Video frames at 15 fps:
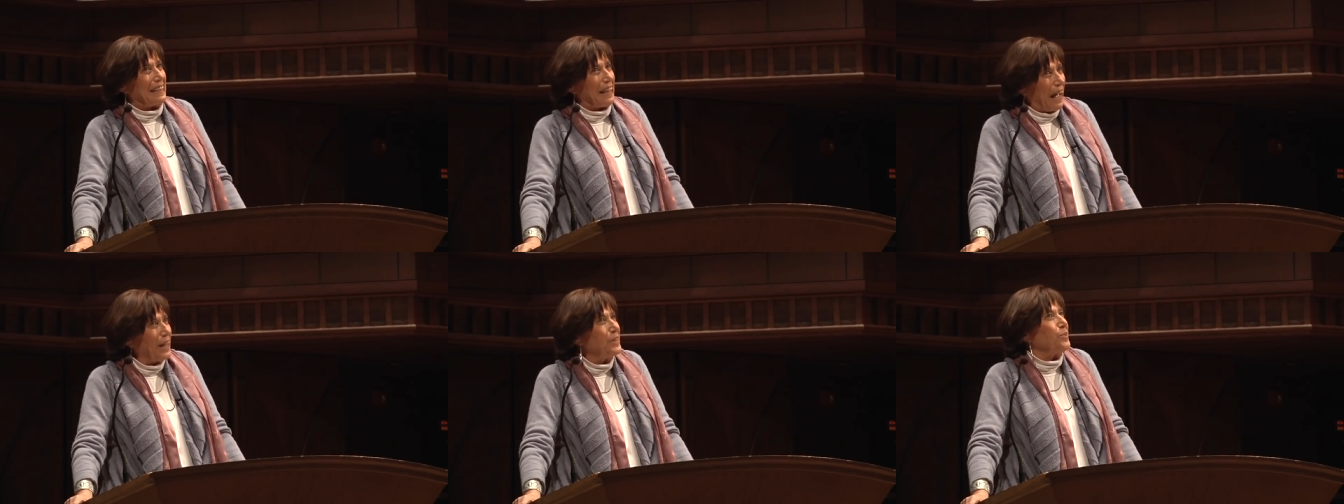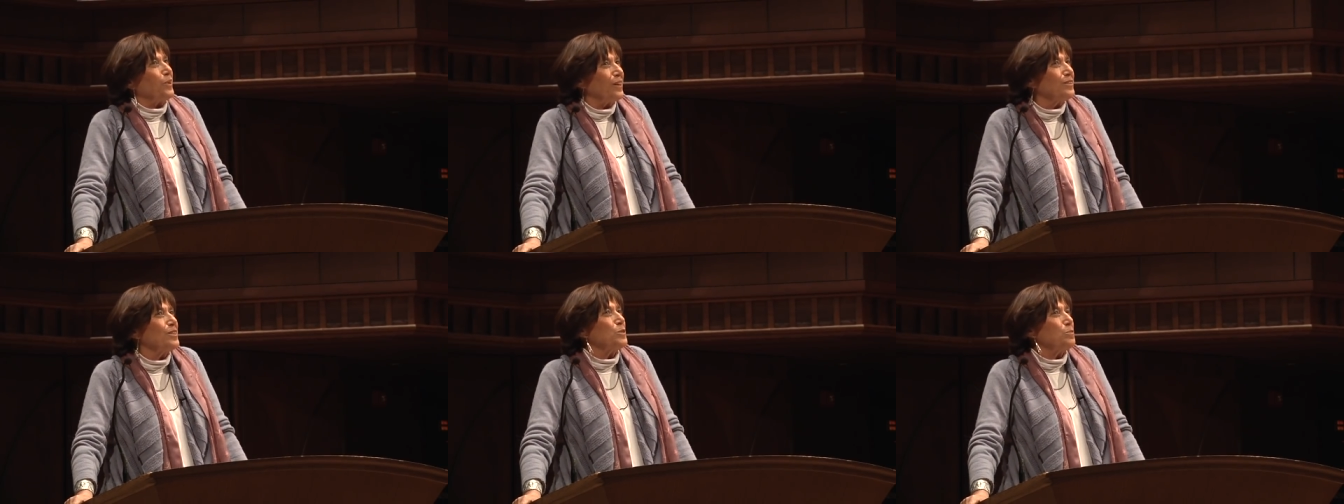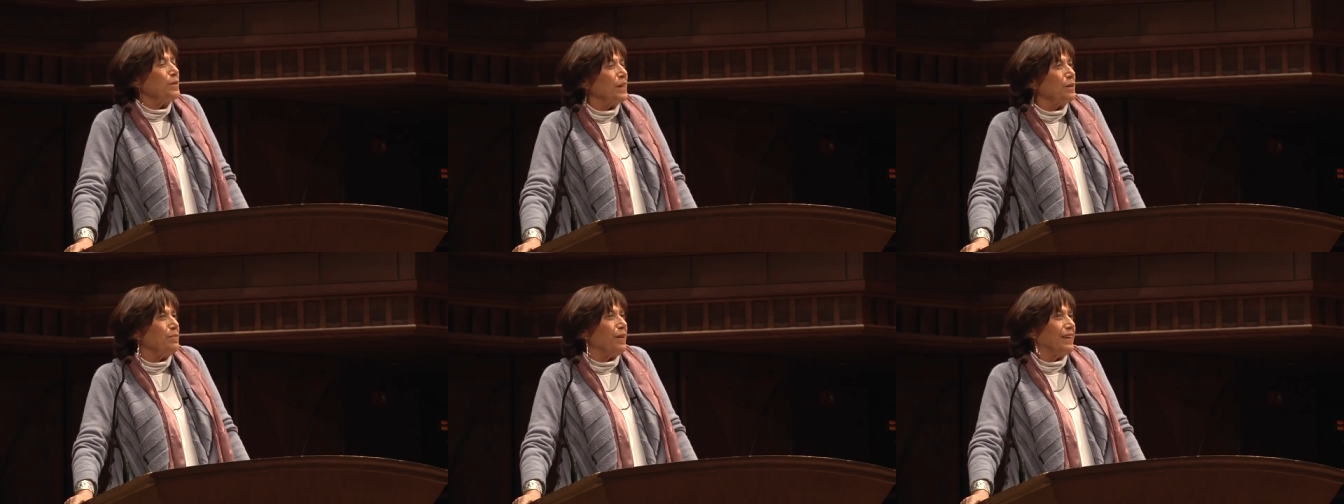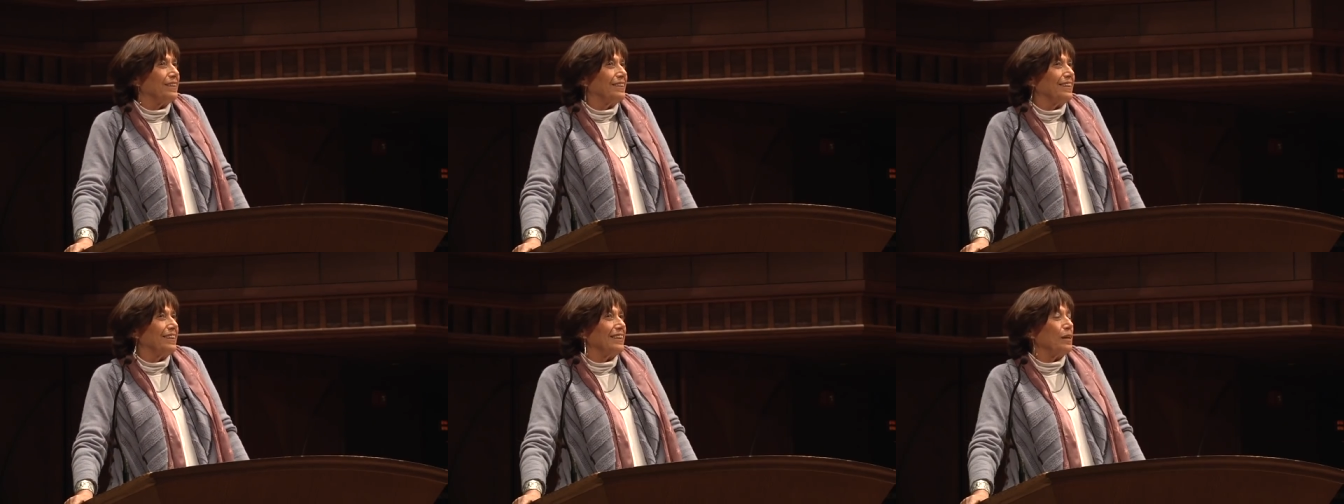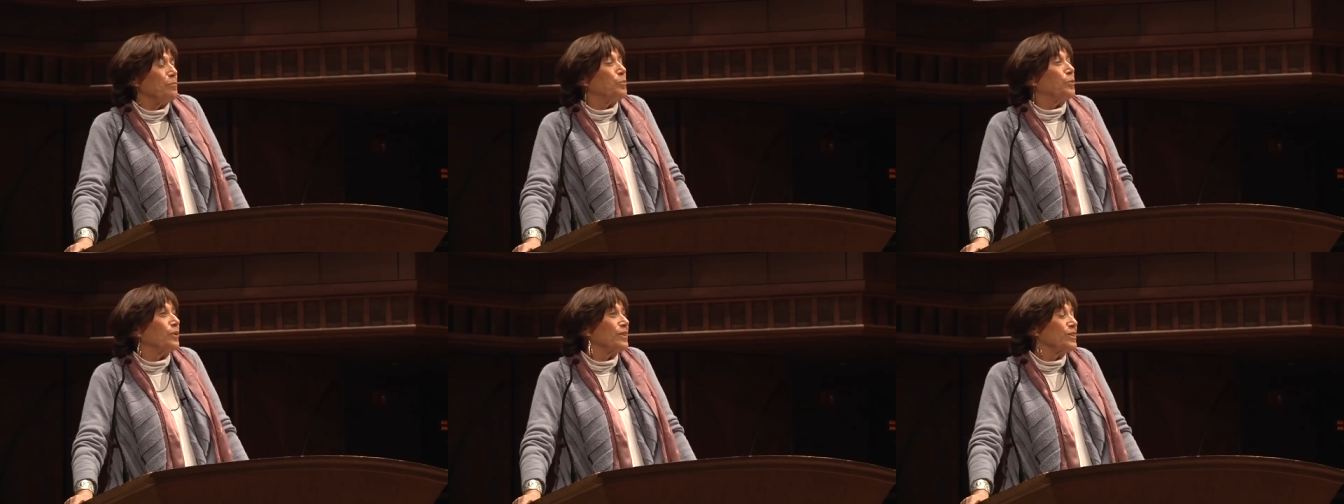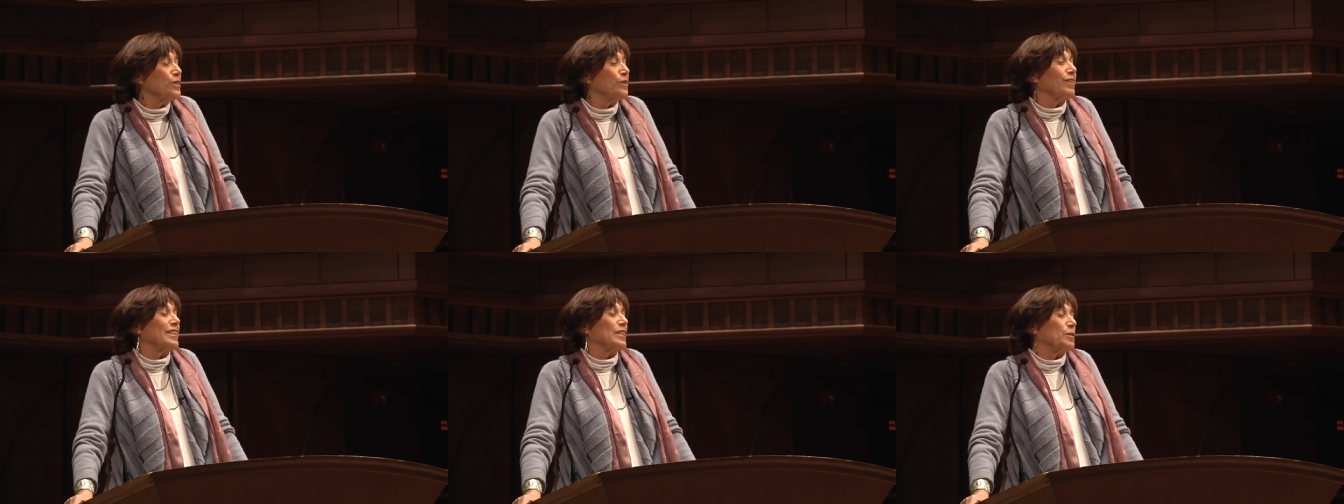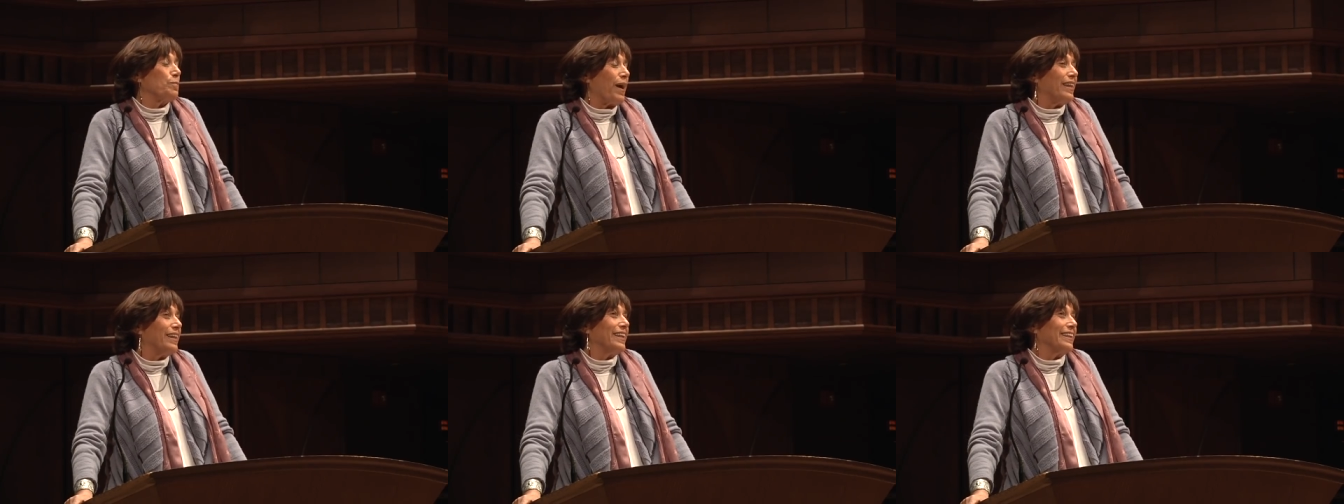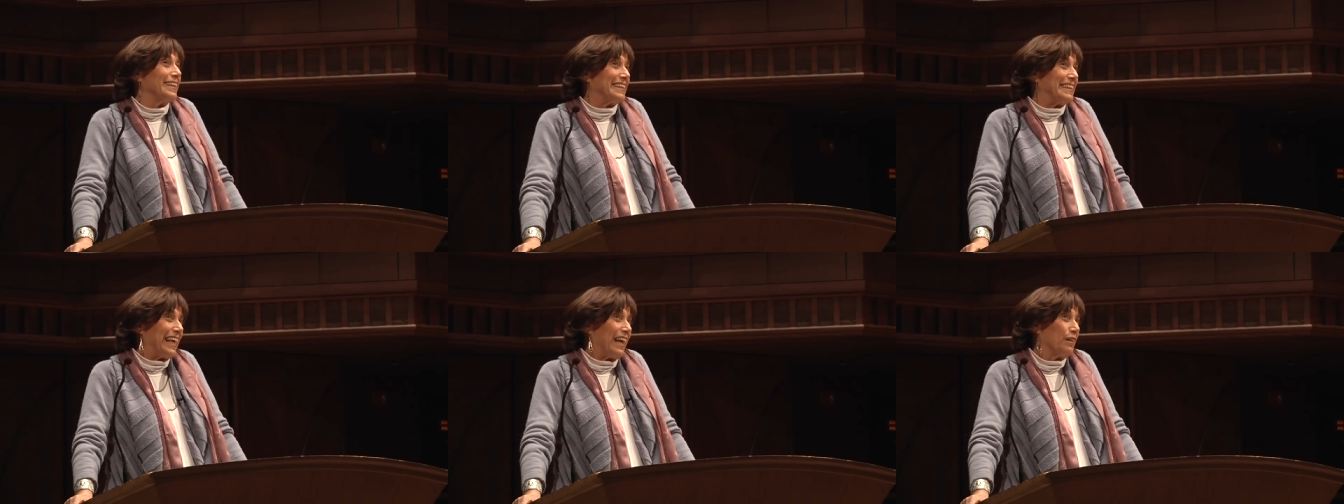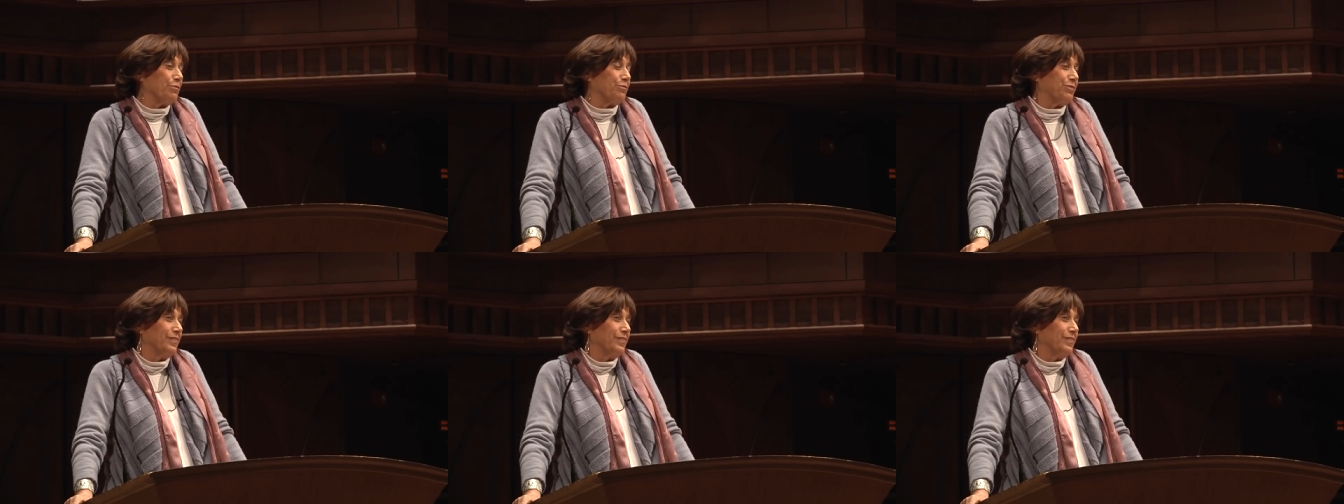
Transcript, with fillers: I try to speak about the importance of expanding the self